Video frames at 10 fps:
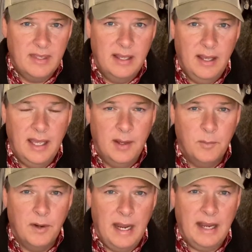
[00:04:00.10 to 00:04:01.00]

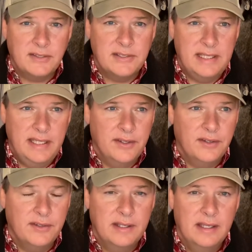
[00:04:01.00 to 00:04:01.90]
were actually
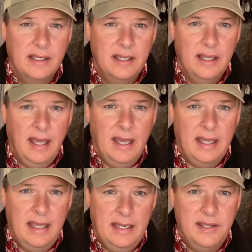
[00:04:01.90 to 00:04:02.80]
killed
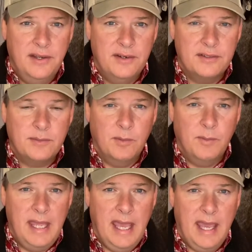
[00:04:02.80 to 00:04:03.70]
in years when
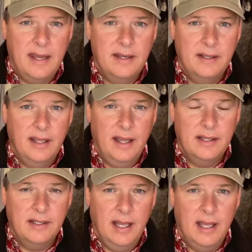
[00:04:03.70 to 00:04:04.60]
we had
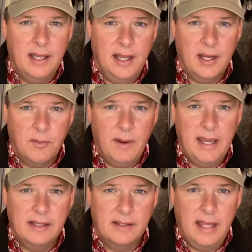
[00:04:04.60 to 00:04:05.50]
a
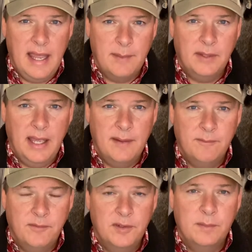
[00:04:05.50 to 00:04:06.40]
great
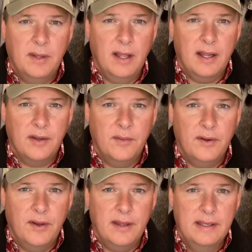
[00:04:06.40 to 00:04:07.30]
lab food plot
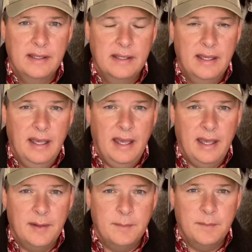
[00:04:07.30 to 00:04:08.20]
going
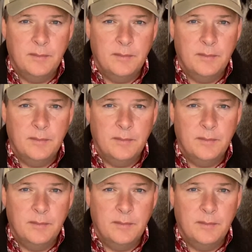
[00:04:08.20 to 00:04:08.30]
on.